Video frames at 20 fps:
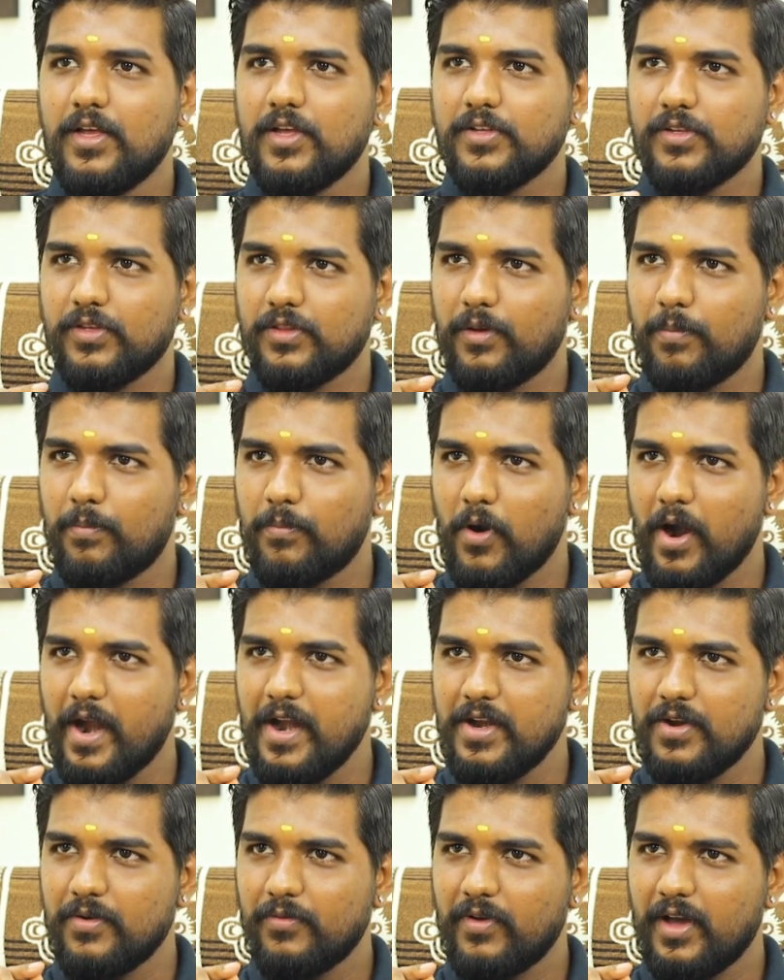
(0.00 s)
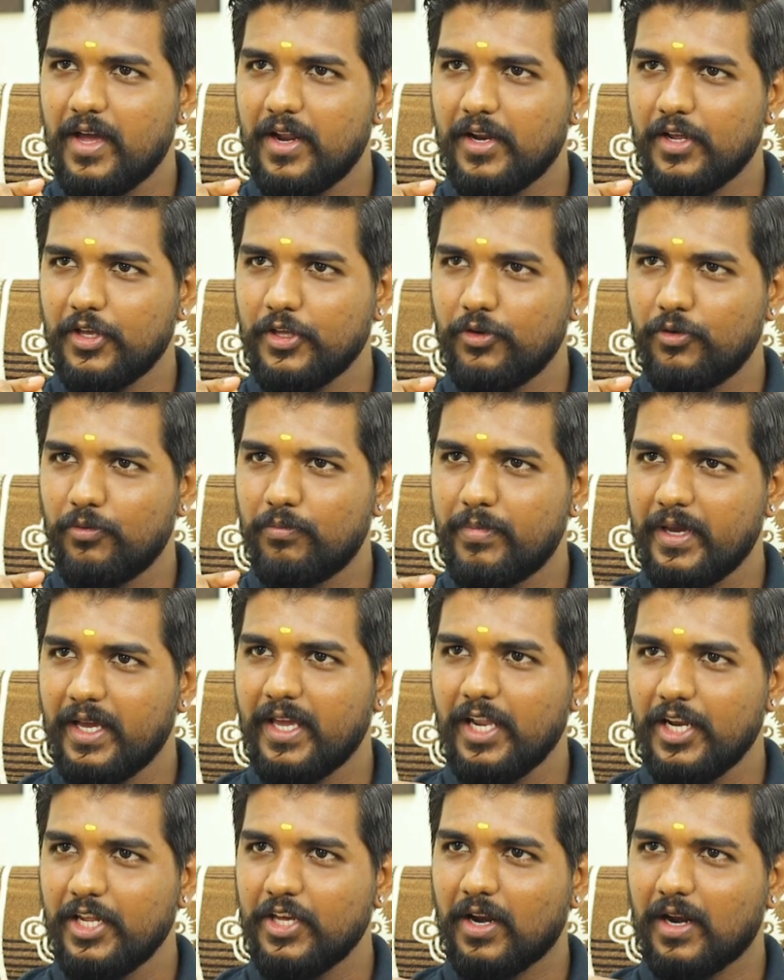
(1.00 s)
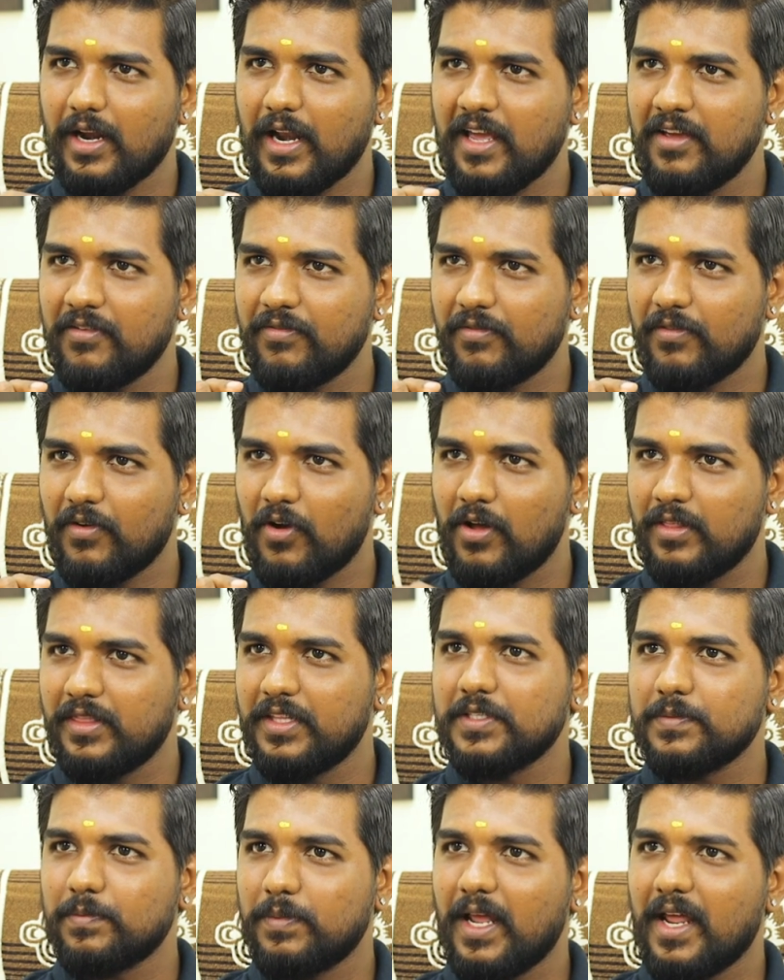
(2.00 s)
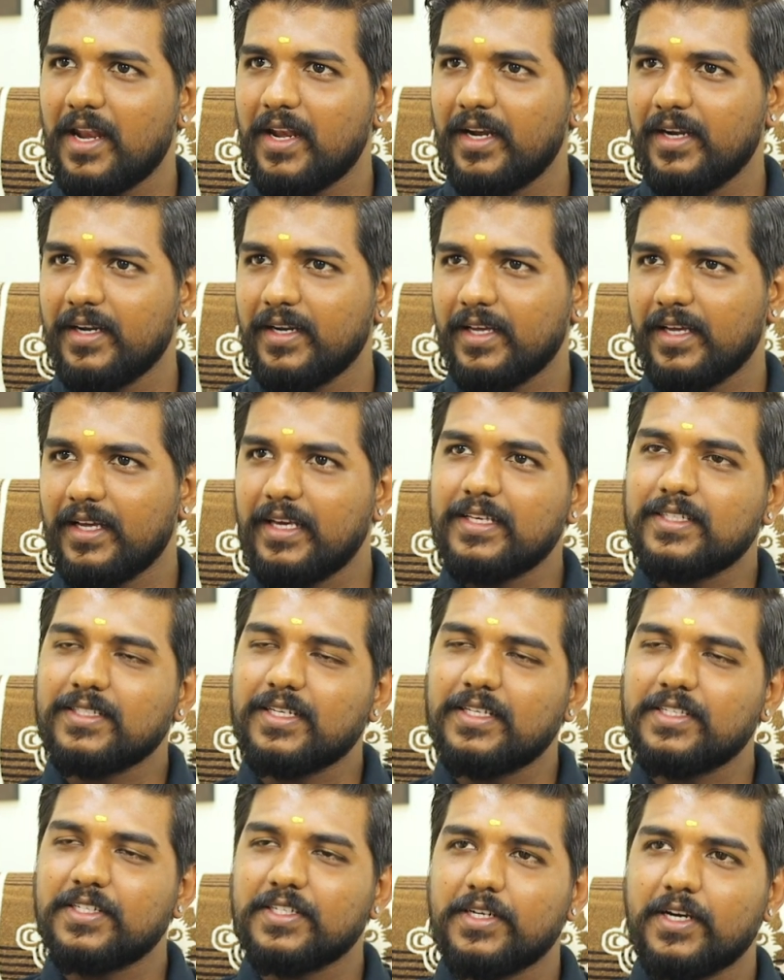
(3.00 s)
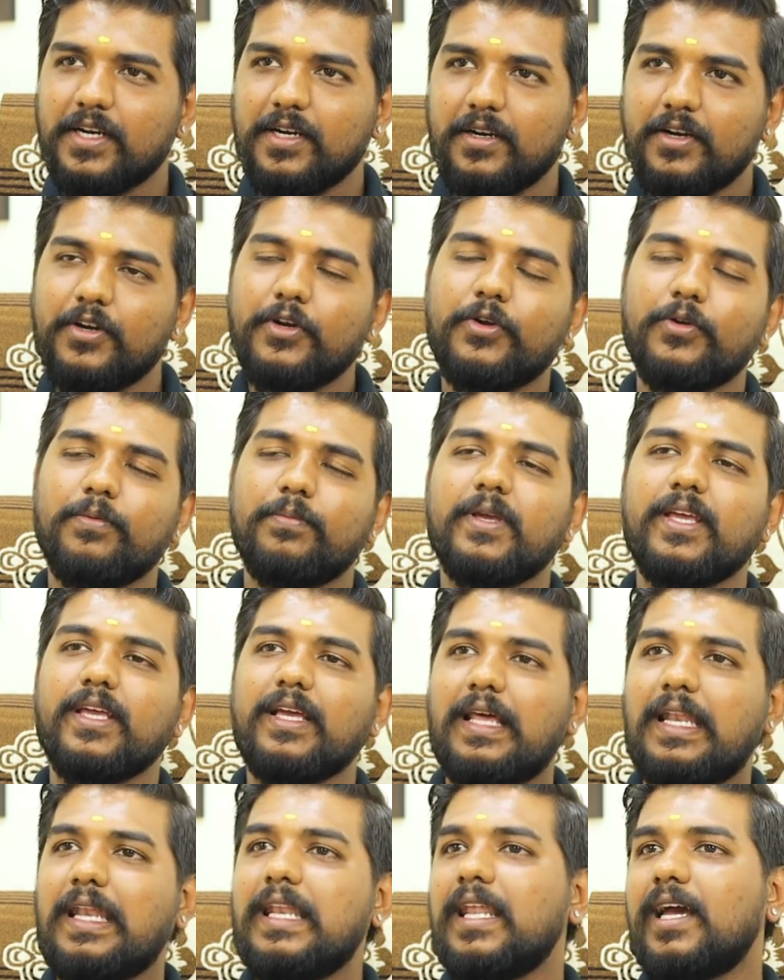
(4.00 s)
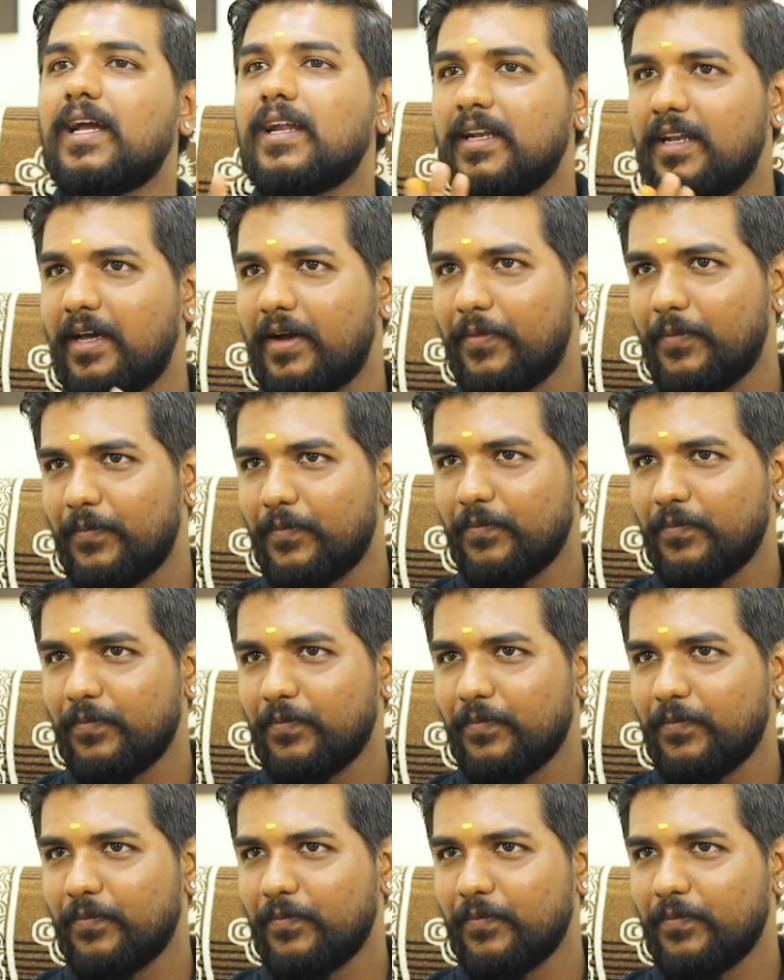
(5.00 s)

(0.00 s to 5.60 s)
So the point where you begin your life on this planet is considered to be lagna.